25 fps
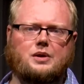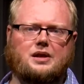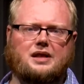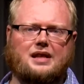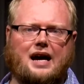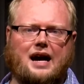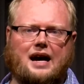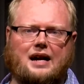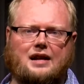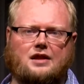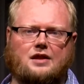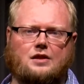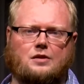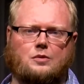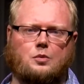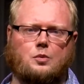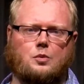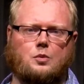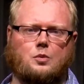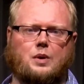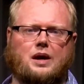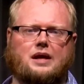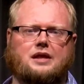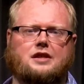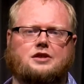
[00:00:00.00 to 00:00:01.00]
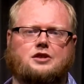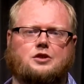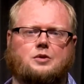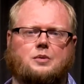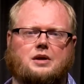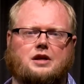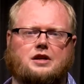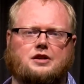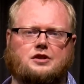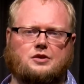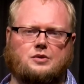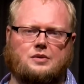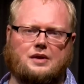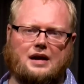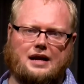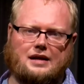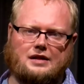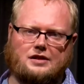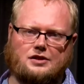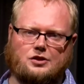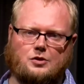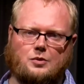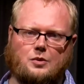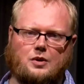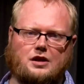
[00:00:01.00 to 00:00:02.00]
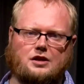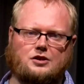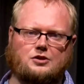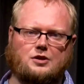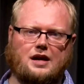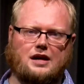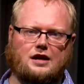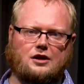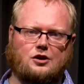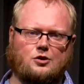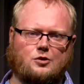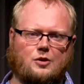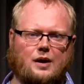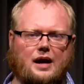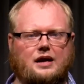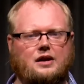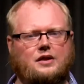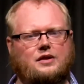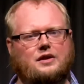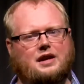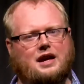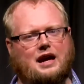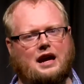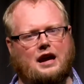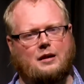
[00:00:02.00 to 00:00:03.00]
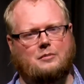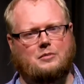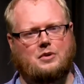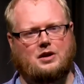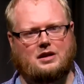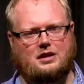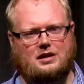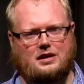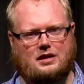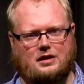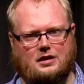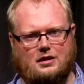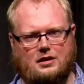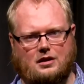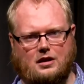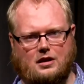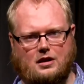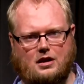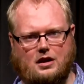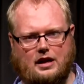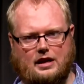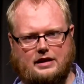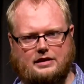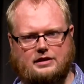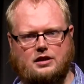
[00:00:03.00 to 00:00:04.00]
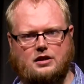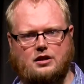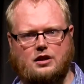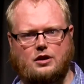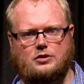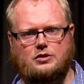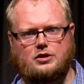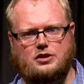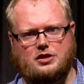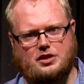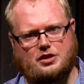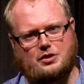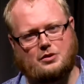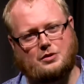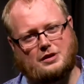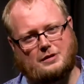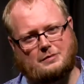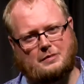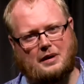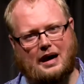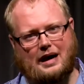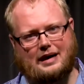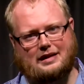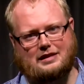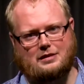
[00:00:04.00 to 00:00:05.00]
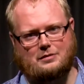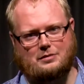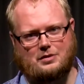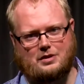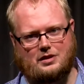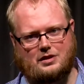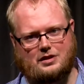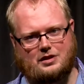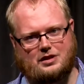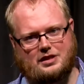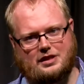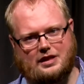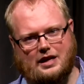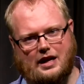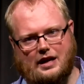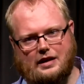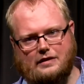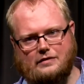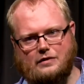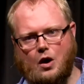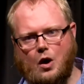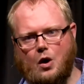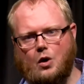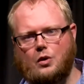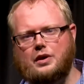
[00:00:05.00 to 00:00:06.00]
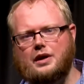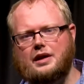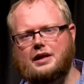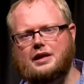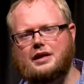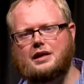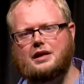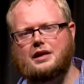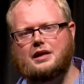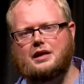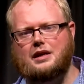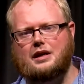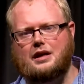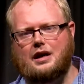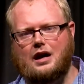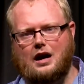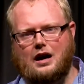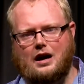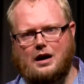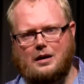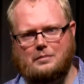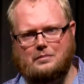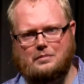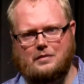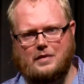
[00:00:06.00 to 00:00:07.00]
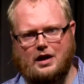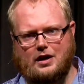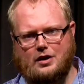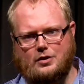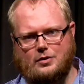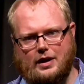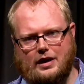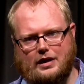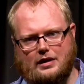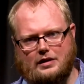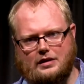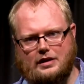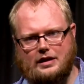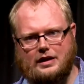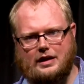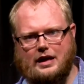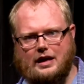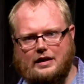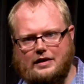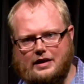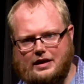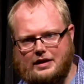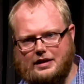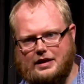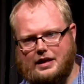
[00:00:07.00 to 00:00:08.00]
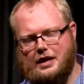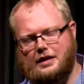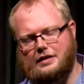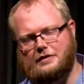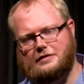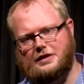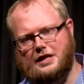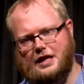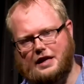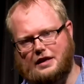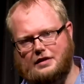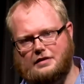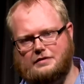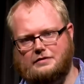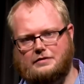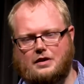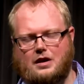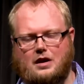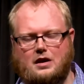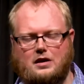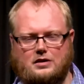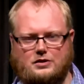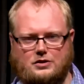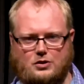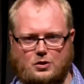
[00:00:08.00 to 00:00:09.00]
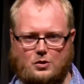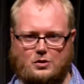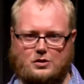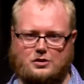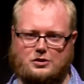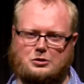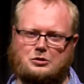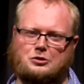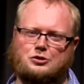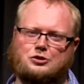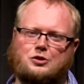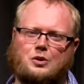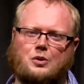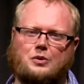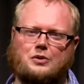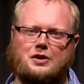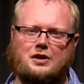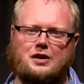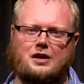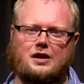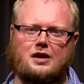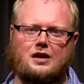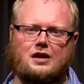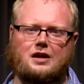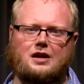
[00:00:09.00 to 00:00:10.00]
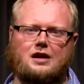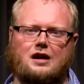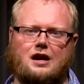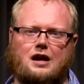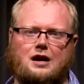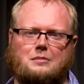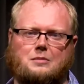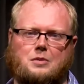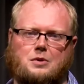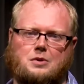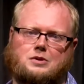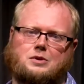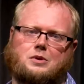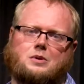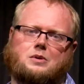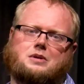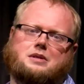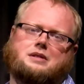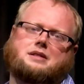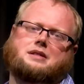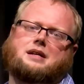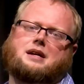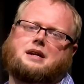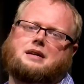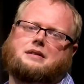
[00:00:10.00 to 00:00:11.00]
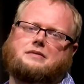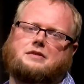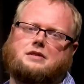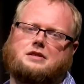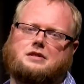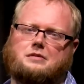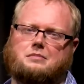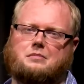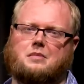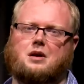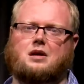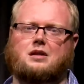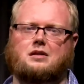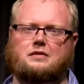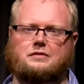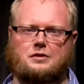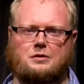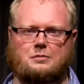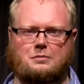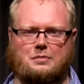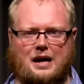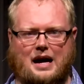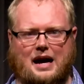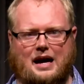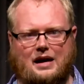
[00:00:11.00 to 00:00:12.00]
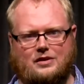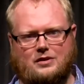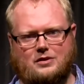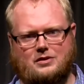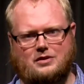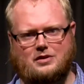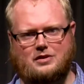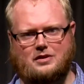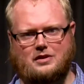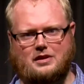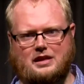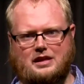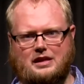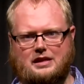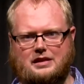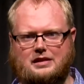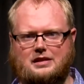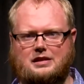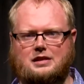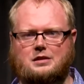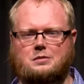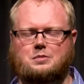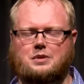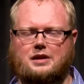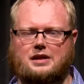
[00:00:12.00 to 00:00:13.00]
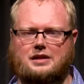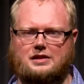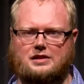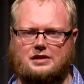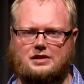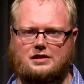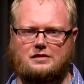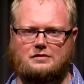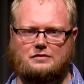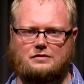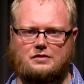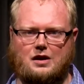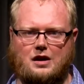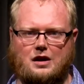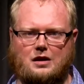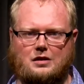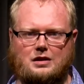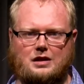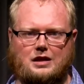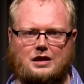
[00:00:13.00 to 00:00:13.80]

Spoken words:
that, the way that you want to do that is you want to try to cradle the camera as close to you as possible and just kind of hold it and cradle it, and then kind of take the fall towards your shoulder or towards kind of the small of your back. Those are the easiest places to fall.